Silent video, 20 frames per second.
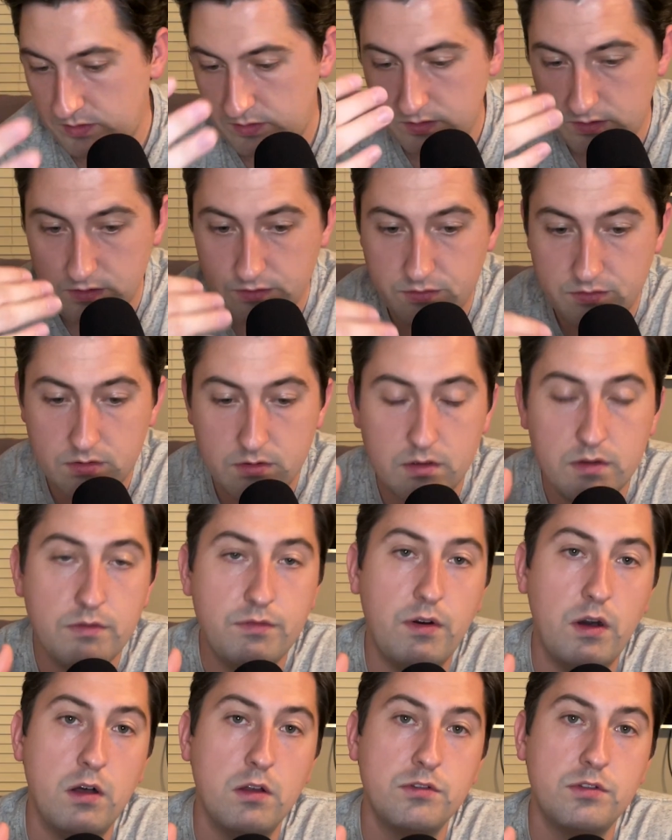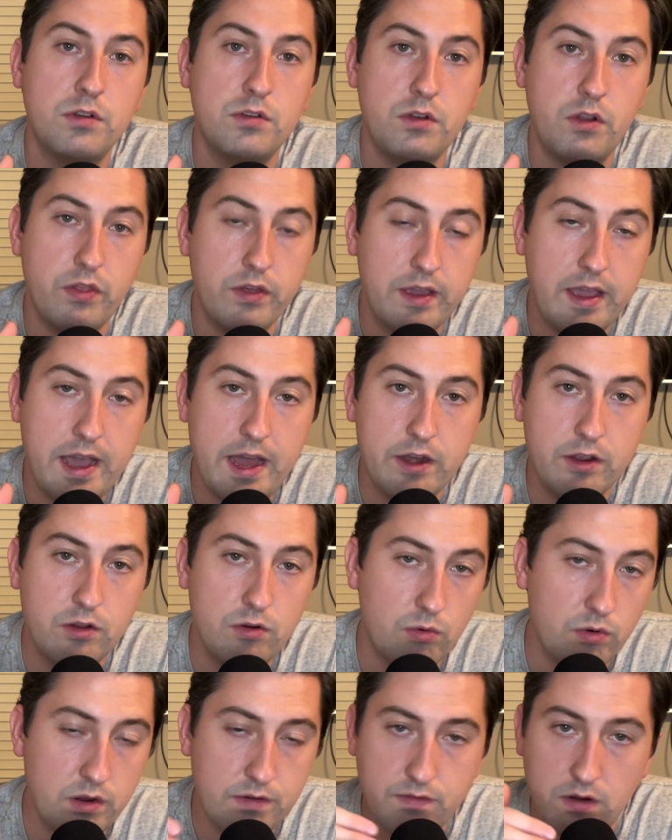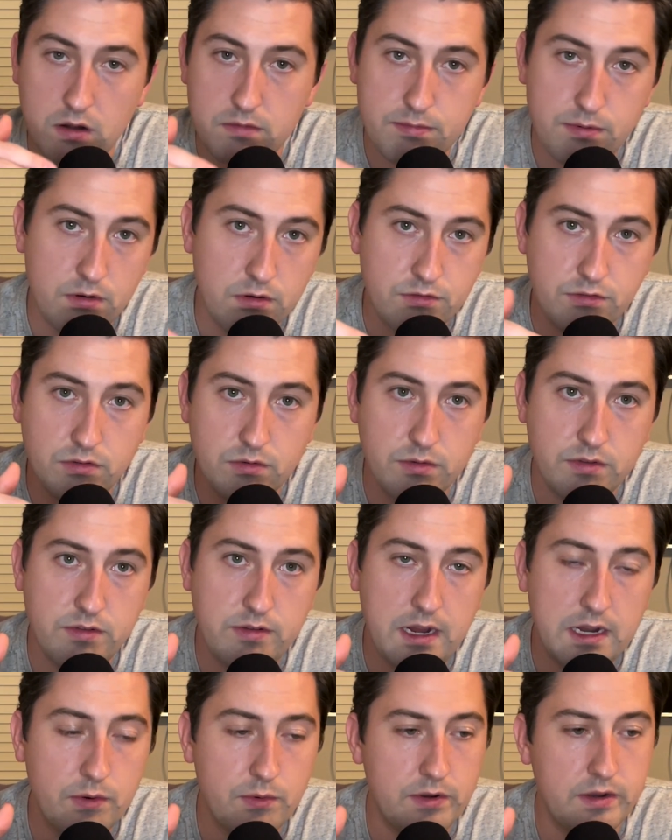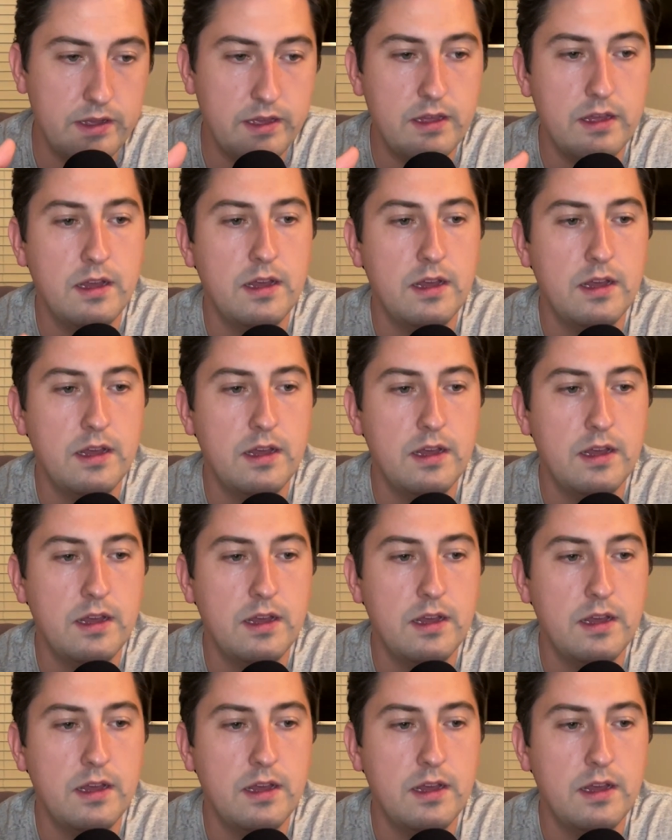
This falls under the category of our personal integrity.